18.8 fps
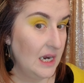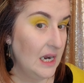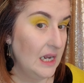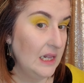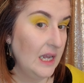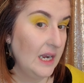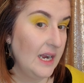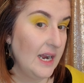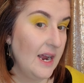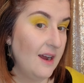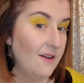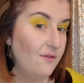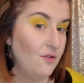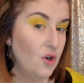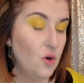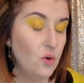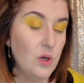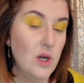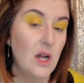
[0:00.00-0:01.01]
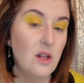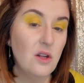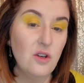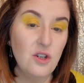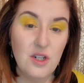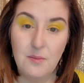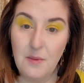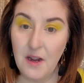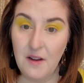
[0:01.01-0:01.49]
Like I have no
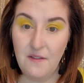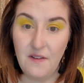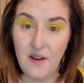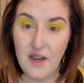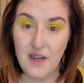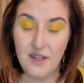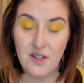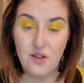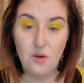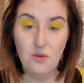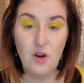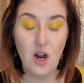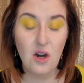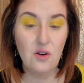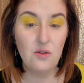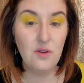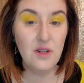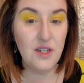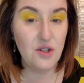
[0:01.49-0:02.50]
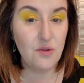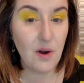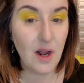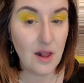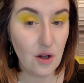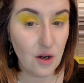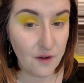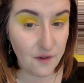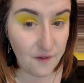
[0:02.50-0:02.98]
color to my face, so not only do I
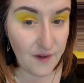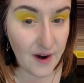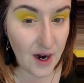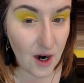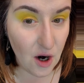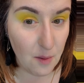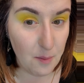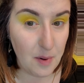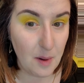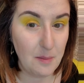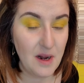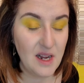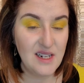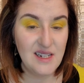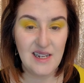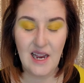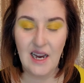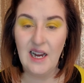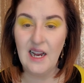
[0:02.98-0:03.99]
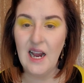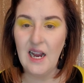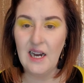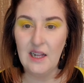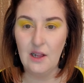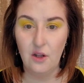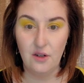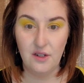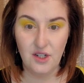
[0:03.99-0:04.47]
look fair, but my skin kind
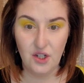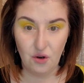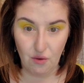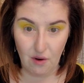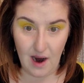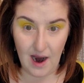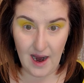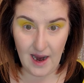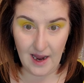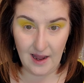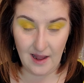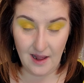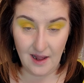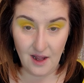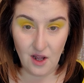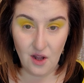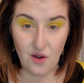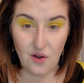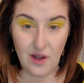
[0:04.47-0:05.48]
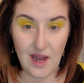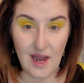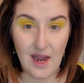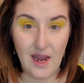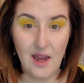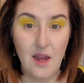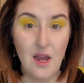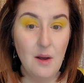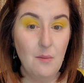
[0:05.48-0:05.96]
of looks gray.
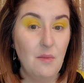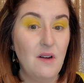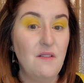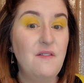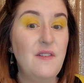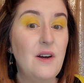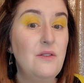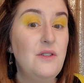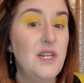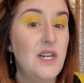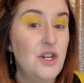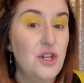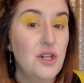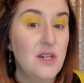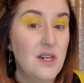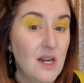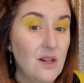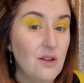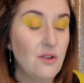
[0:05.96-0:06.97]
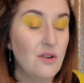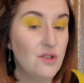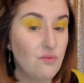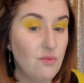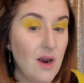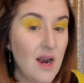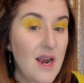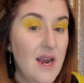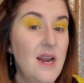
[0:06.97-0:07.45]
Okay, my foundation color
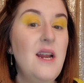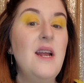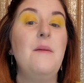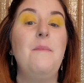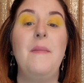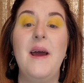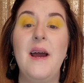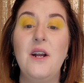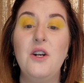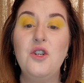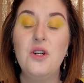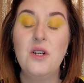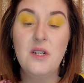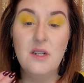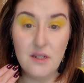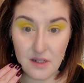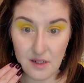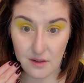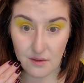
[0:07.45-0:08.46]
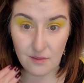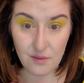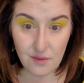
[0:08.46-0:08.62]
is right. It matches.